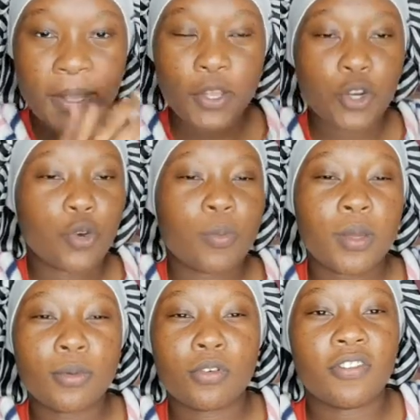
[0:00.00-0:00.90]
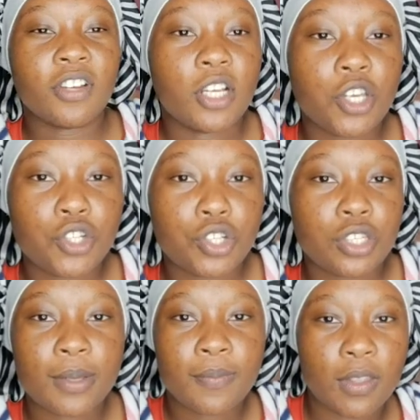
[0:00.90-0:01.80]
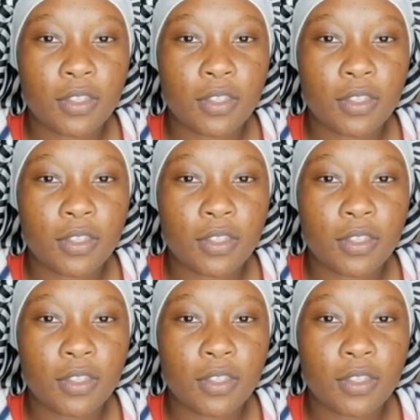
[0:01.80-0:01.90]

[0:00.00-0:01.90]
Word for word: you know, maybe revelation, something